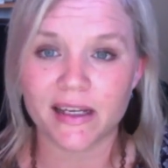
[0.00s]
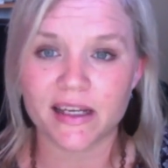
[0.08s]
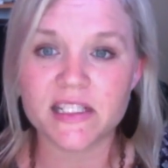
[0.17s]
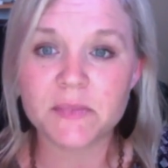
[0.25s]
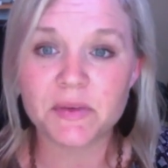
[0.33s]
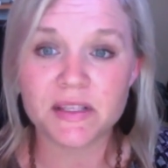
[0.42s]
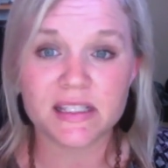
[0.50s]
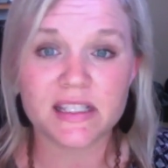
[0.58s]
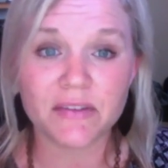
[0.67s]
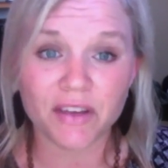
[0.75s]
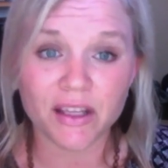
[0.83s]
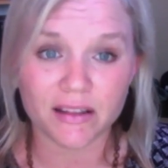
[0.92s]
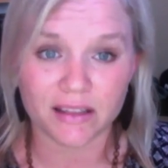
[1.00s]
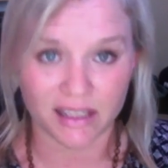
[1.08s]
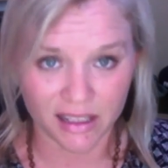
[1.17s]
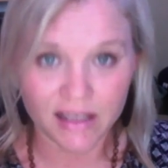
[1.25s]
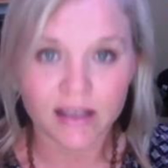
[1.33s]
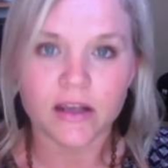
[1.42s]
and
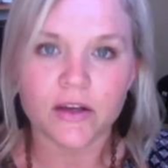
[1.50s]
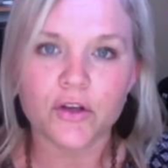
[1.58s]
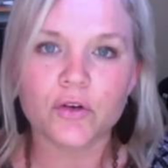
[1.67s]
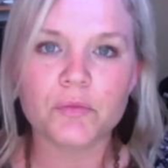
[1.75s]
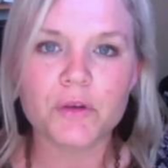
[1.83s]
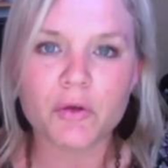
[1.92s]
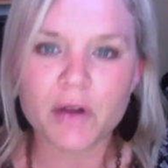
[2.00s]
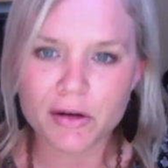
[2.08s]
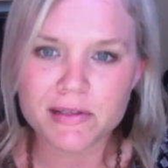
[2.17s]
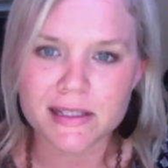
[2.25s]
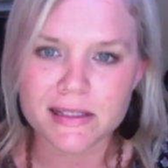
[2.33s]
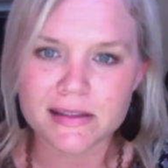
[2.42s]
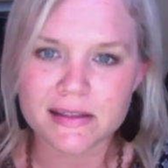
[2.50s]
specifically your mucosas.